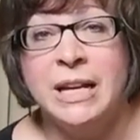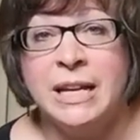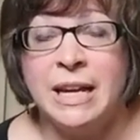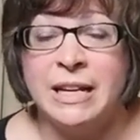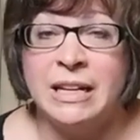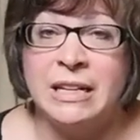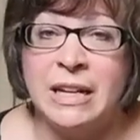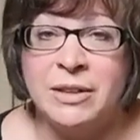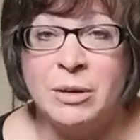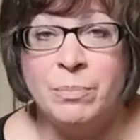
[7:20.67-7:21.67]
getting
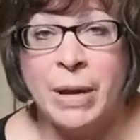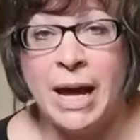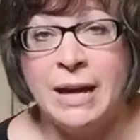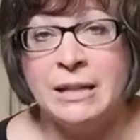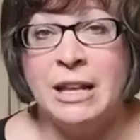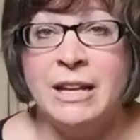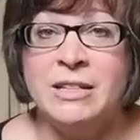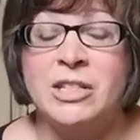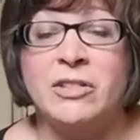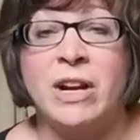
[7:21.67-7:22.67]
another back line
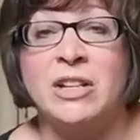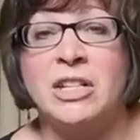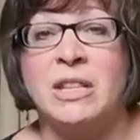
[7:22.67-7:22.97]
stretch